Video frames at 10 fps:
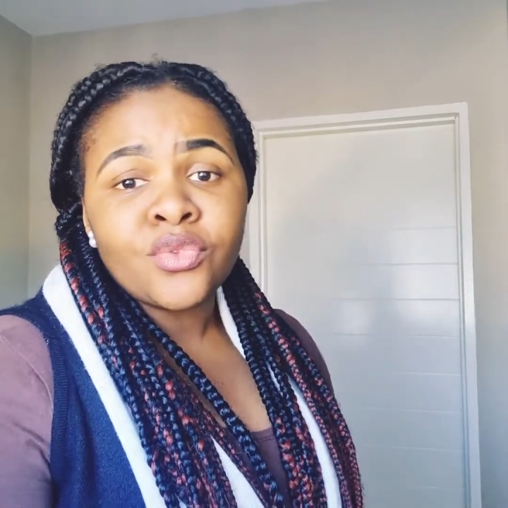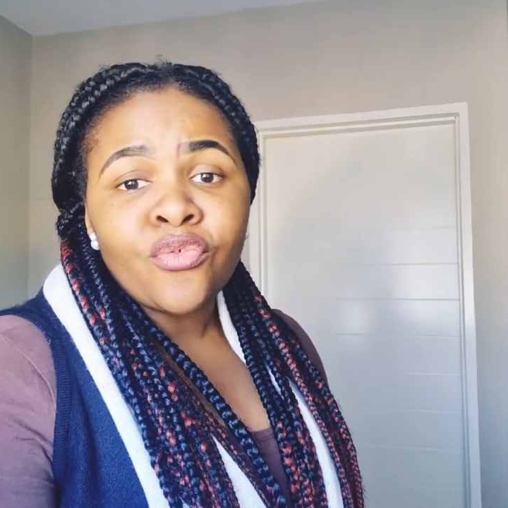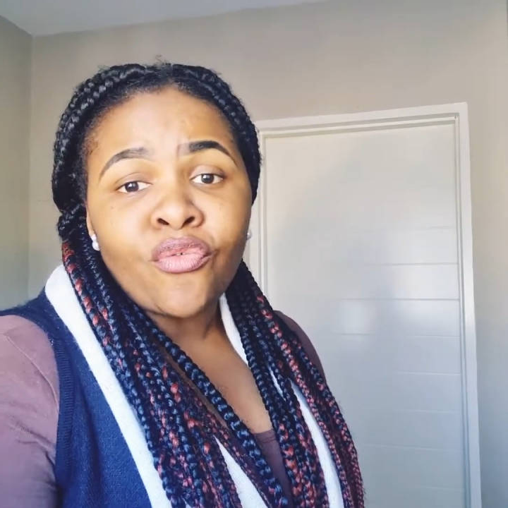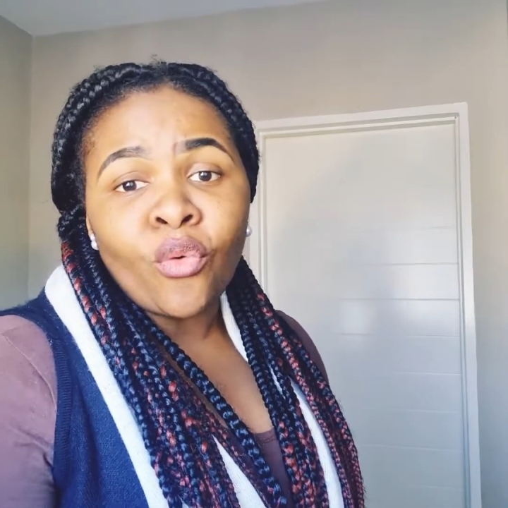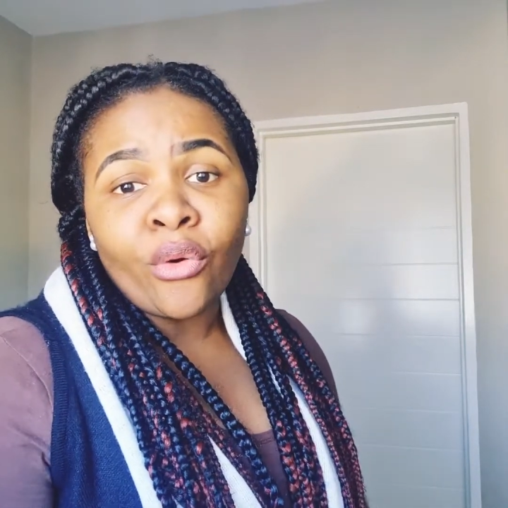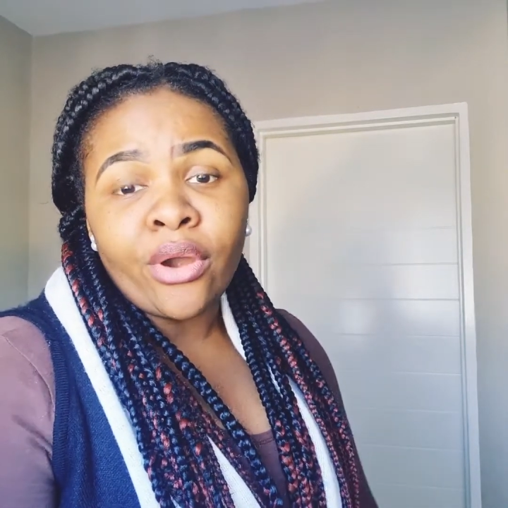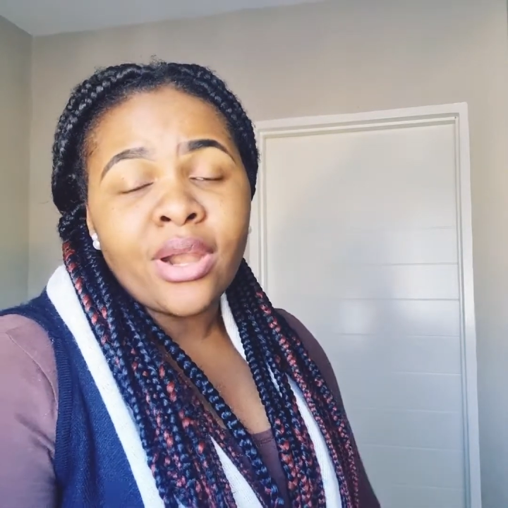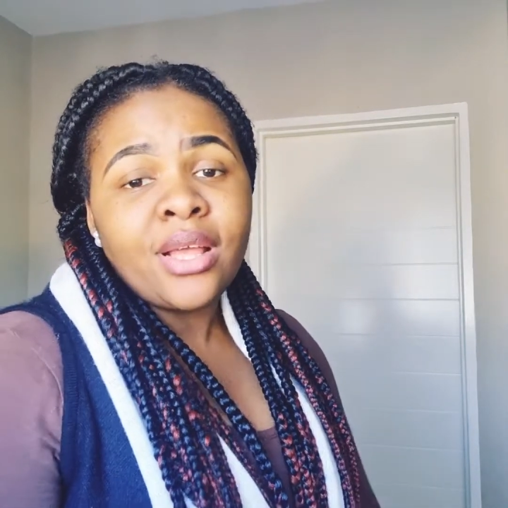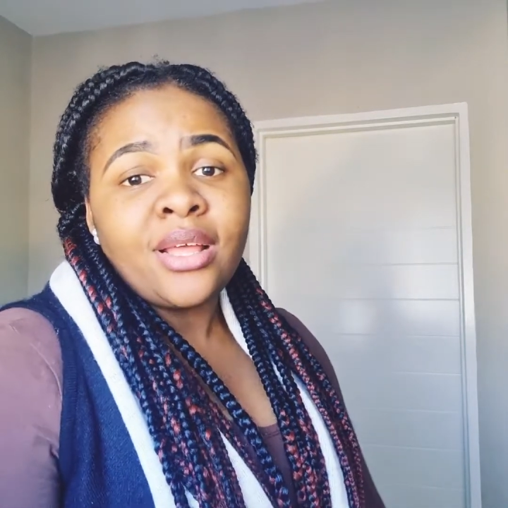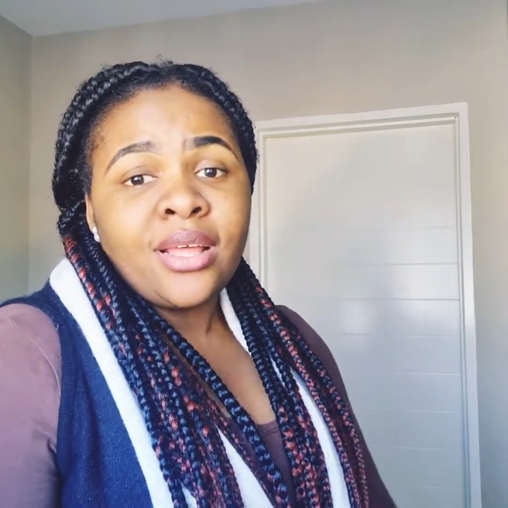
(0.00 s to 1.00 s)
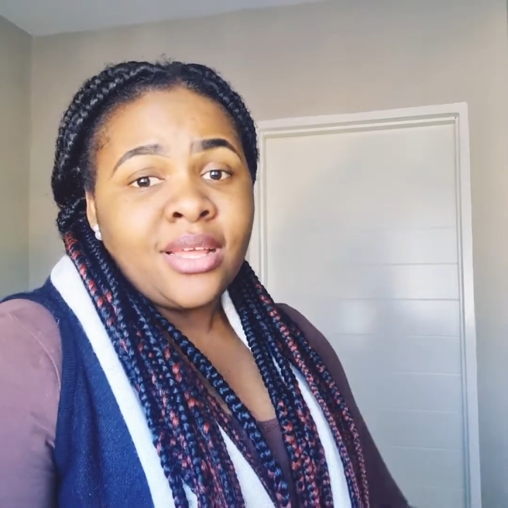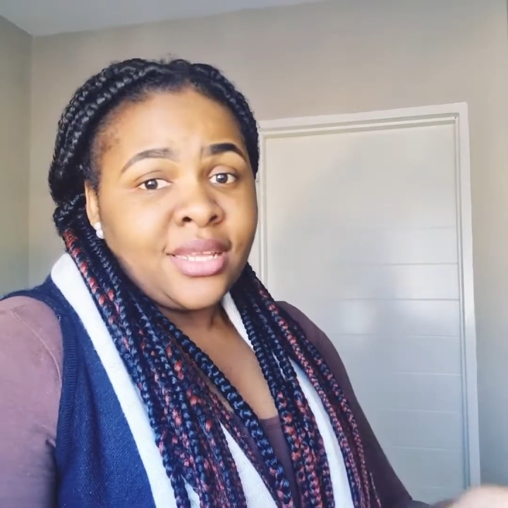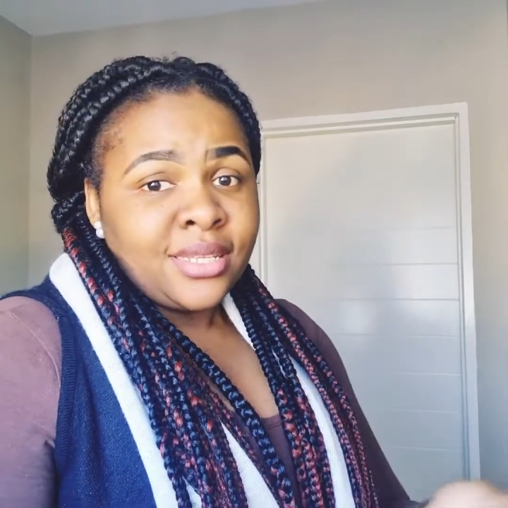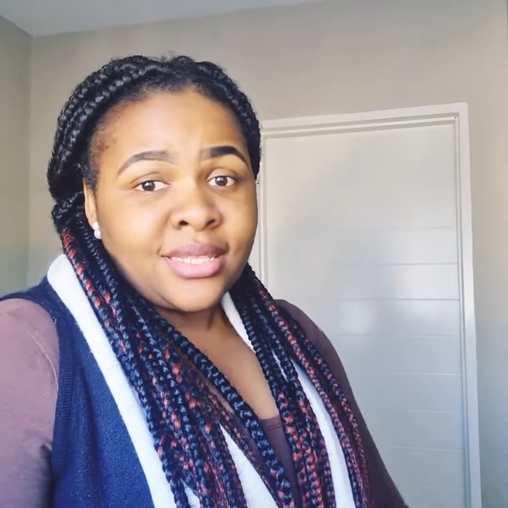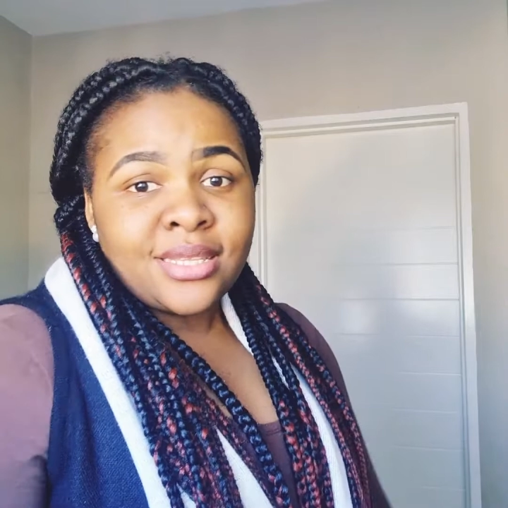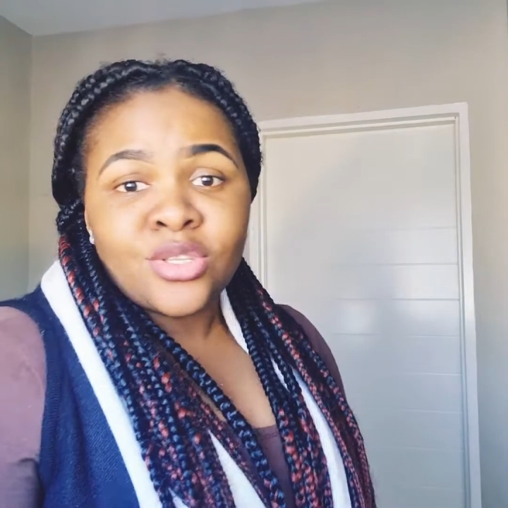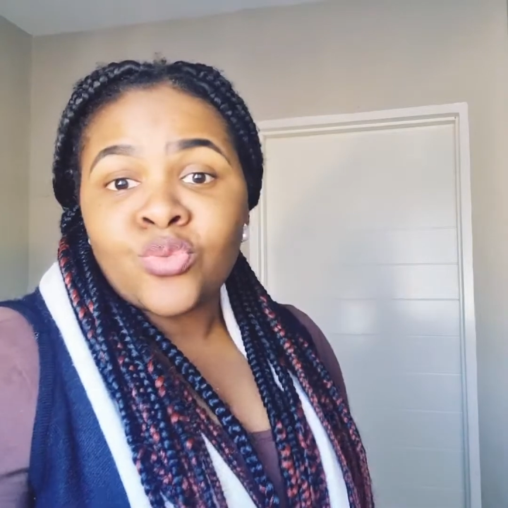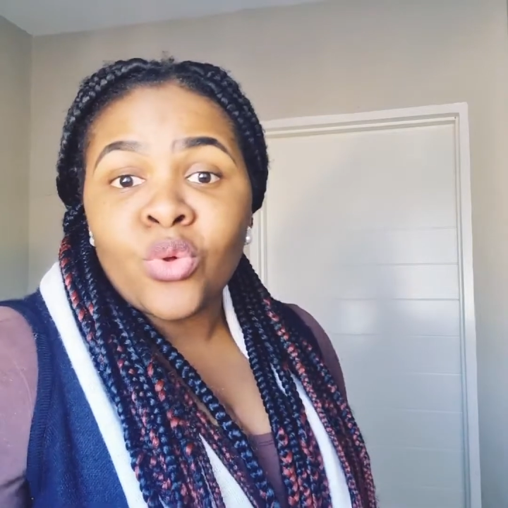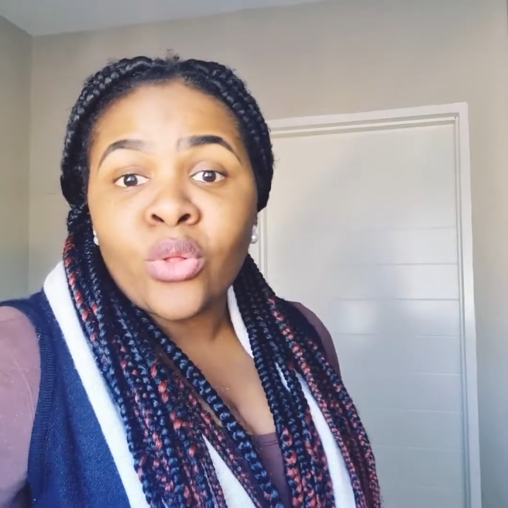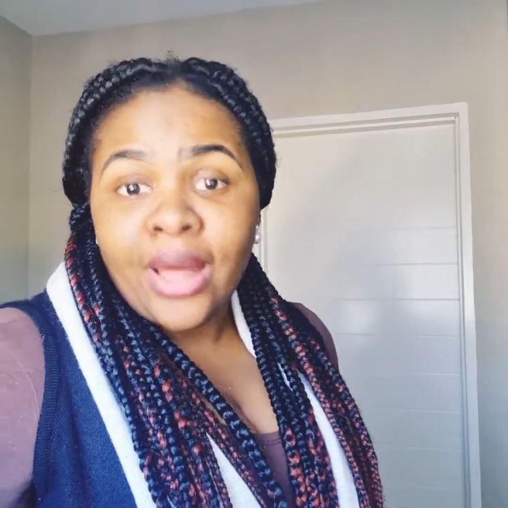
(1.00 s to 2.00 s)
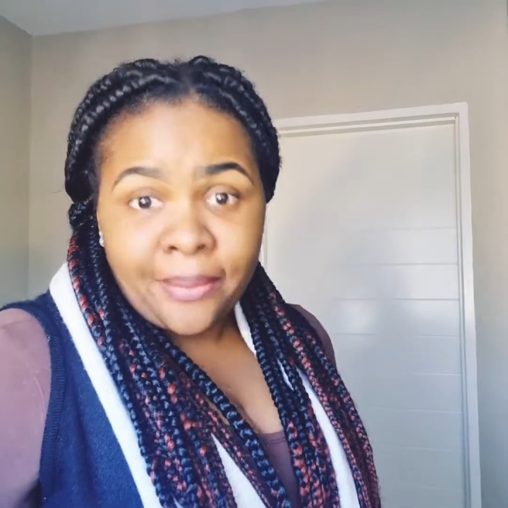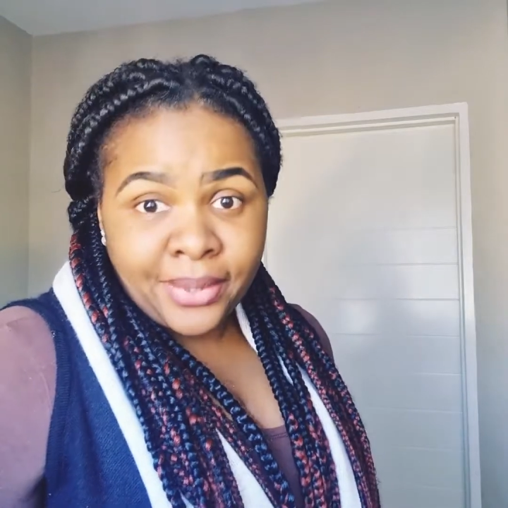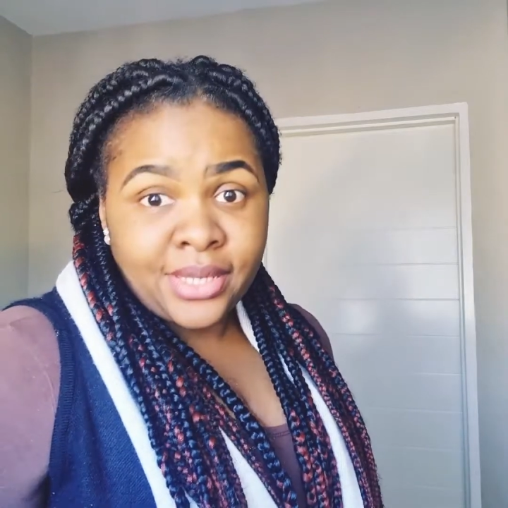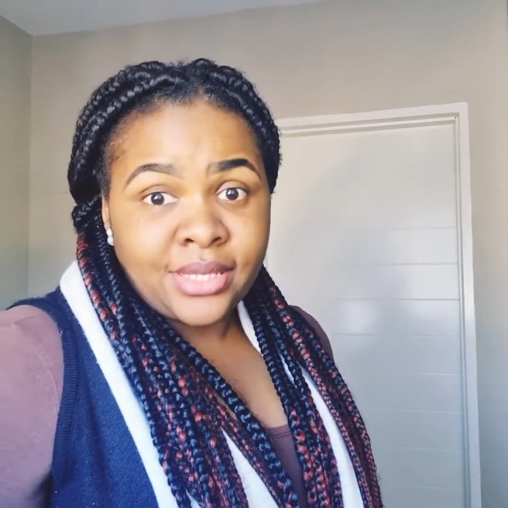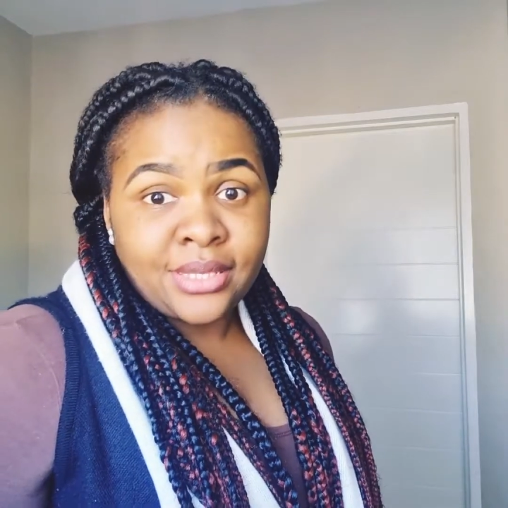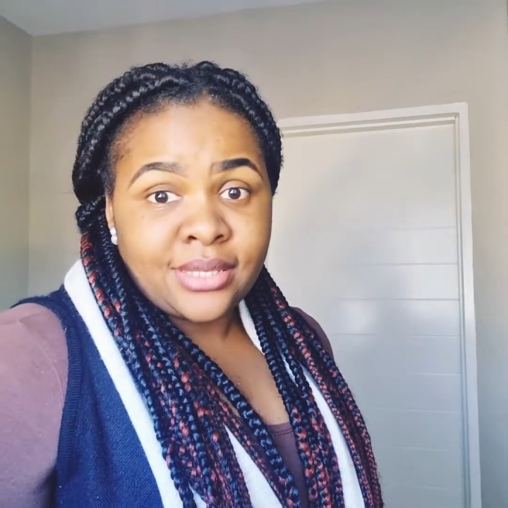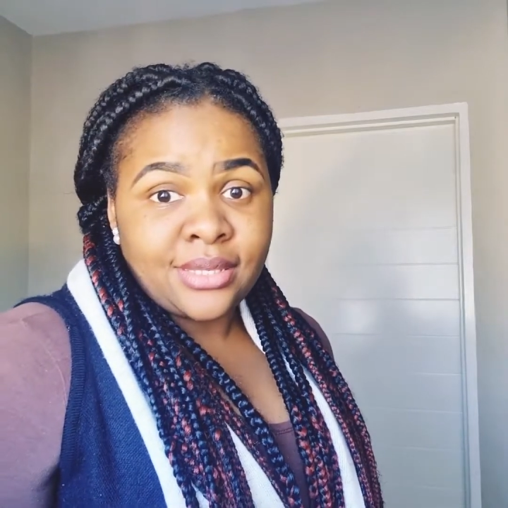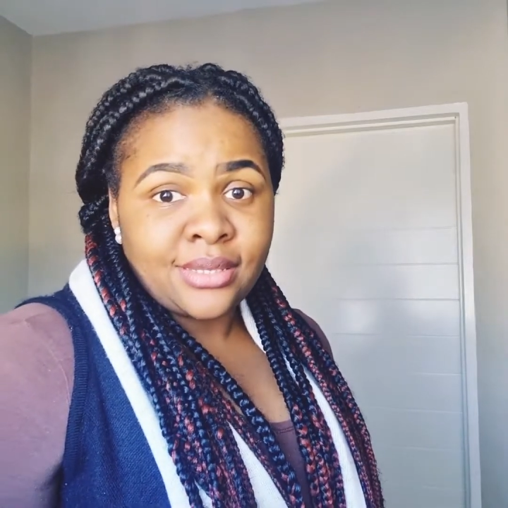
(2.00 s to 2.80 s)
for these small companies.